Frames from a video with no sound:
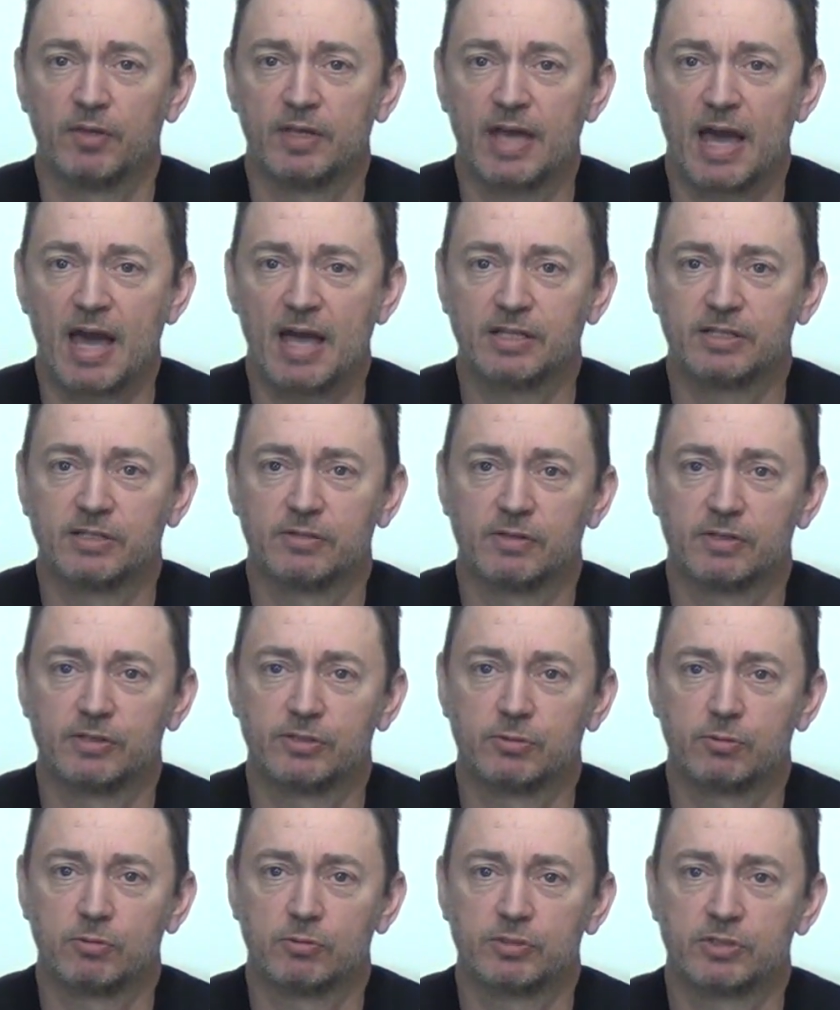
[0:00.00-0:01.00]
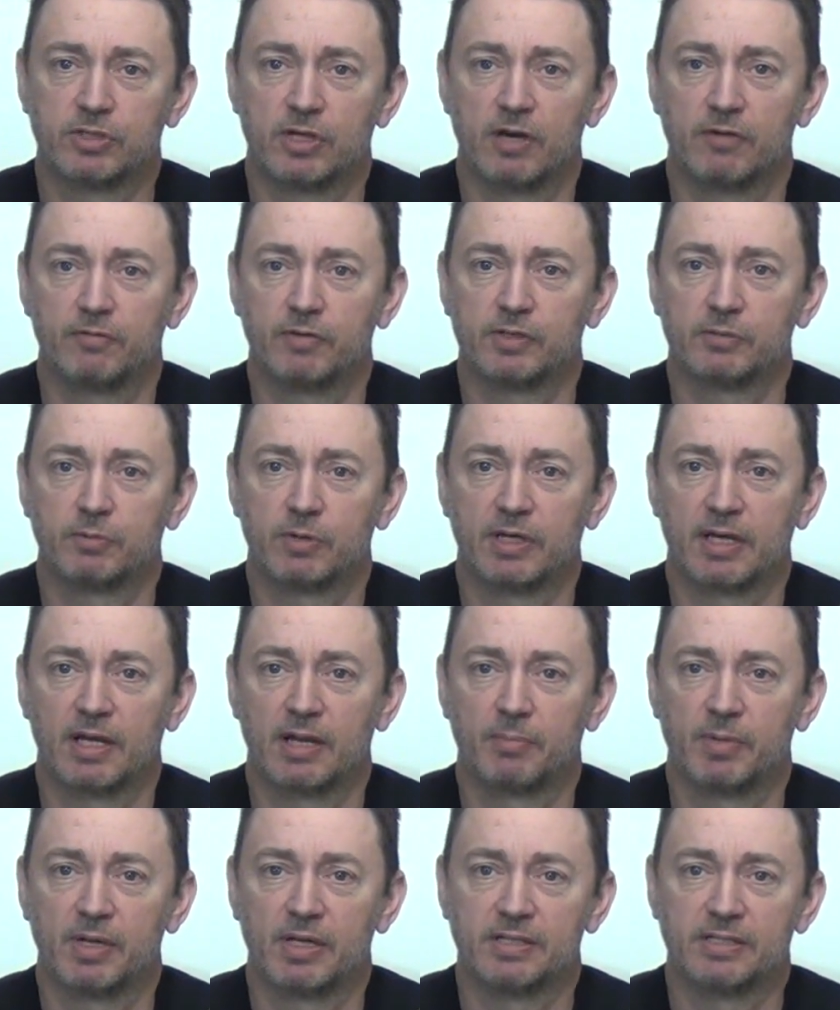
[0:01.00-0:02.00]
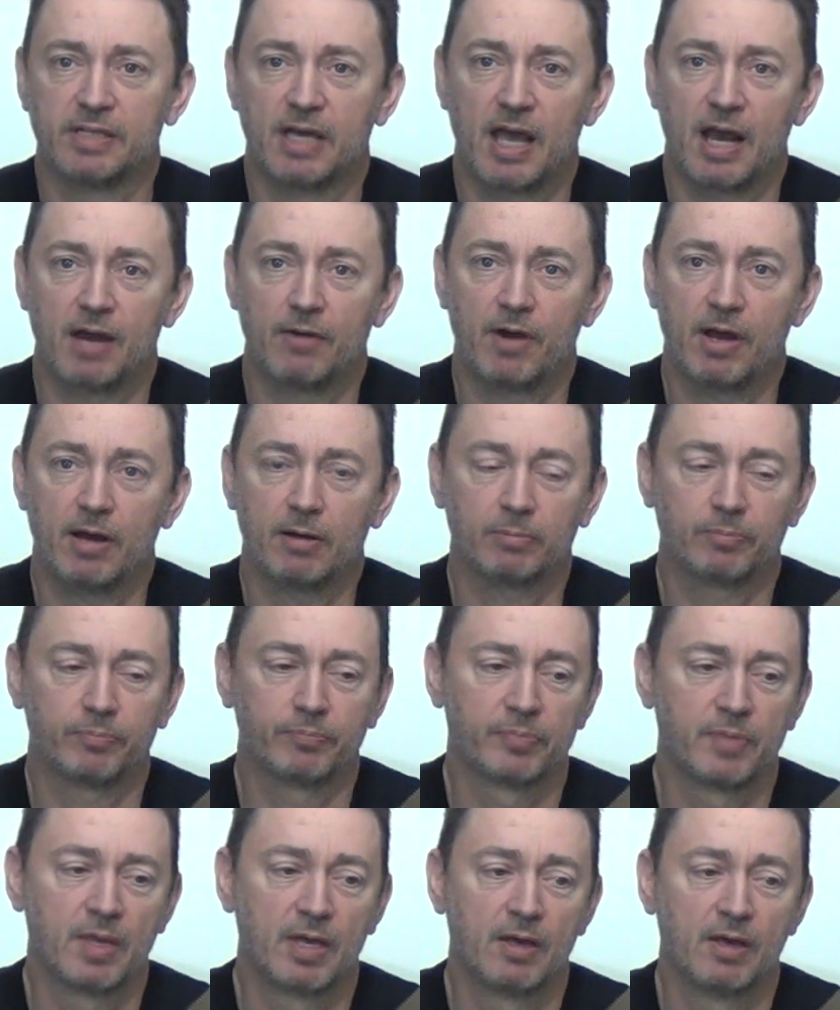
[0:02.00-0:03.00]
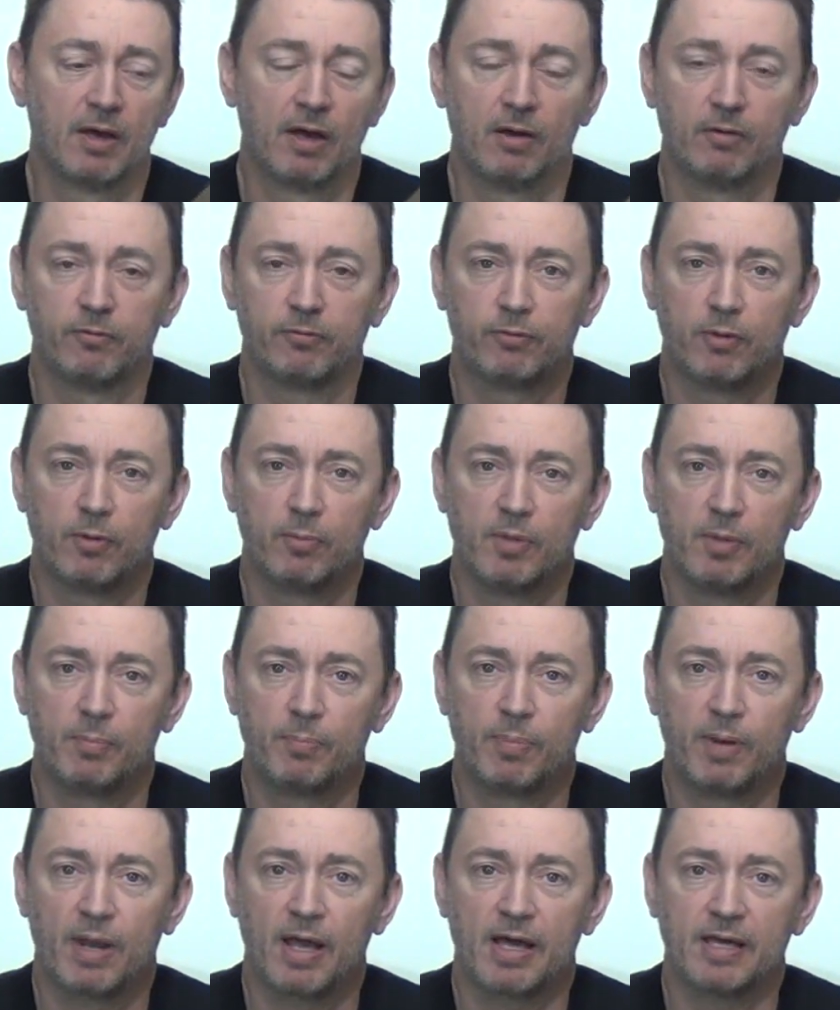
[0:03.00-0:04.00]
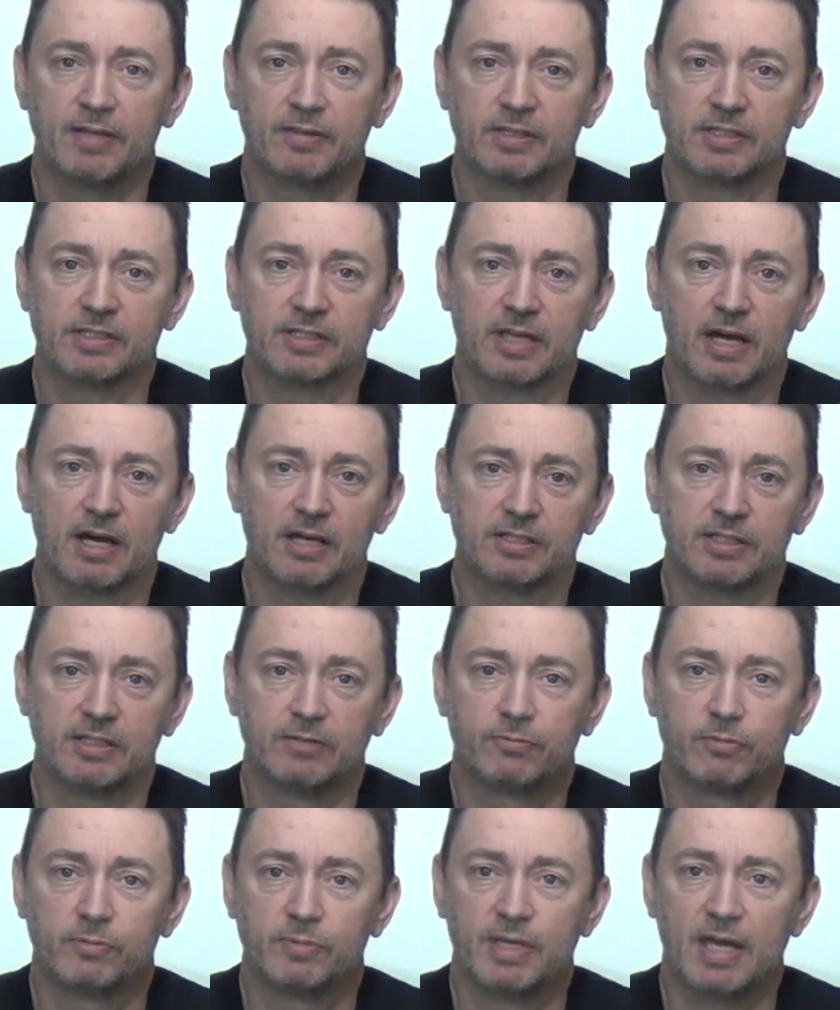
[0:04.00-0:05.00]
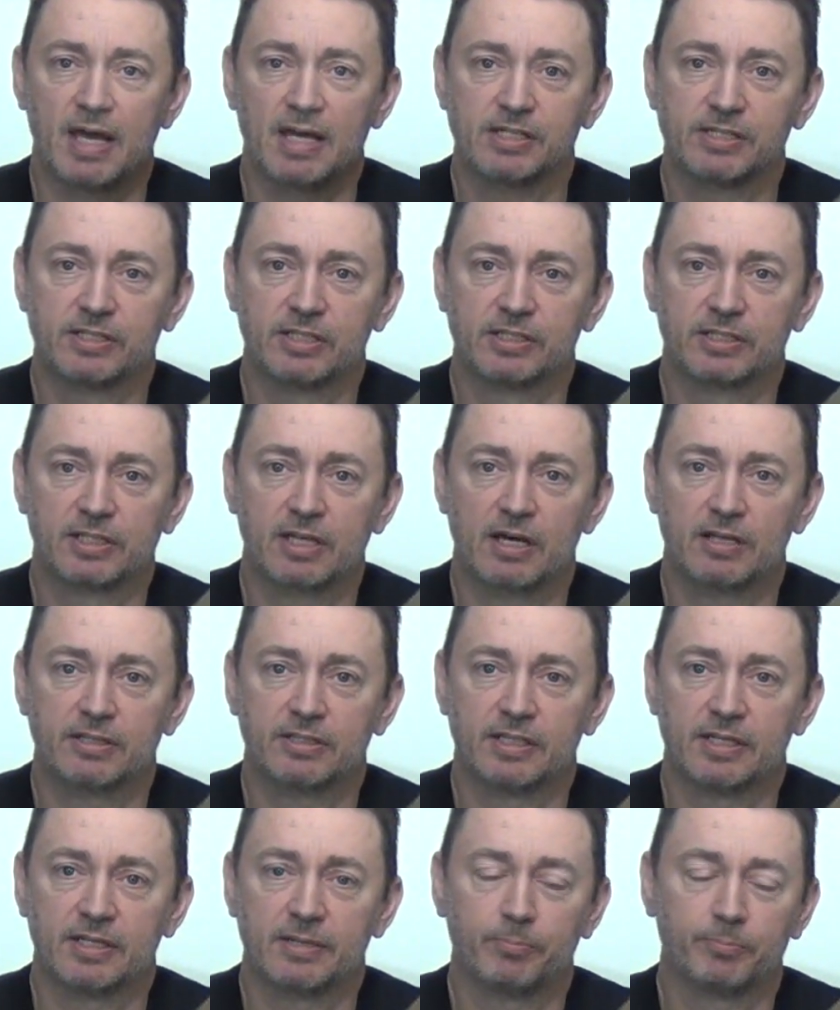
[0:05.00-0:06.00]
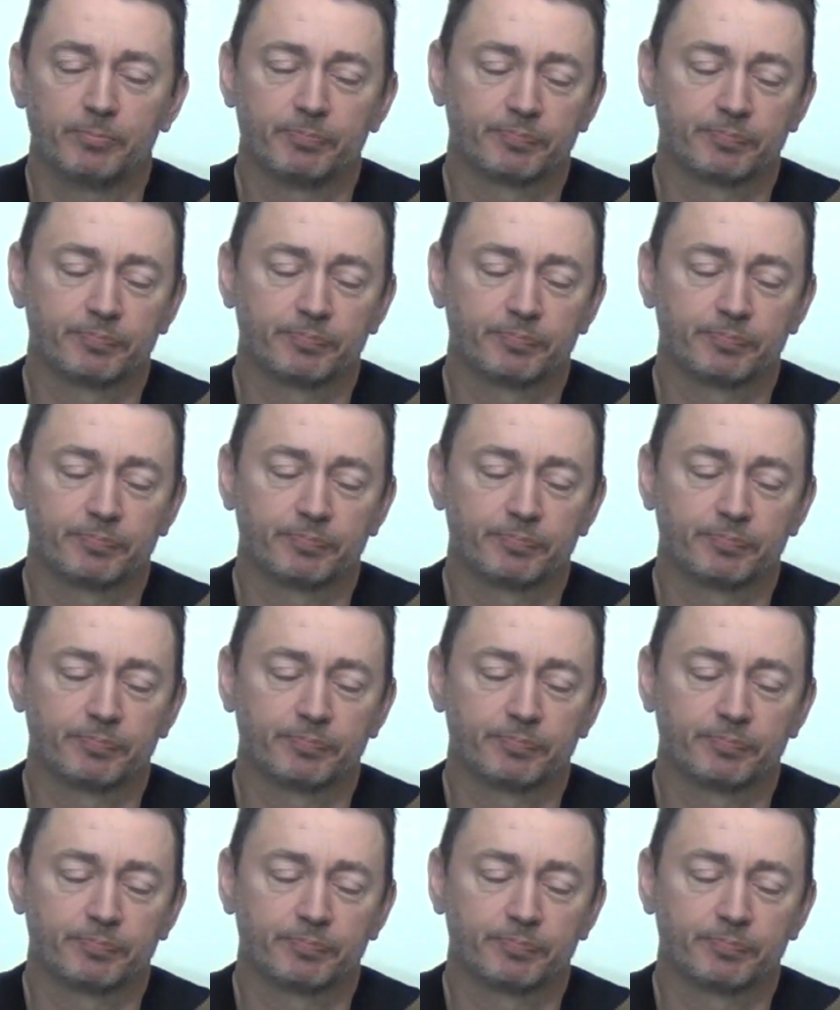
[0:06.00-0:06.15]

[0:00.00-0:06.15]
edge of the sawn surface where you get a bit of tear out from the blade that's cutting, from the edge that's cutting.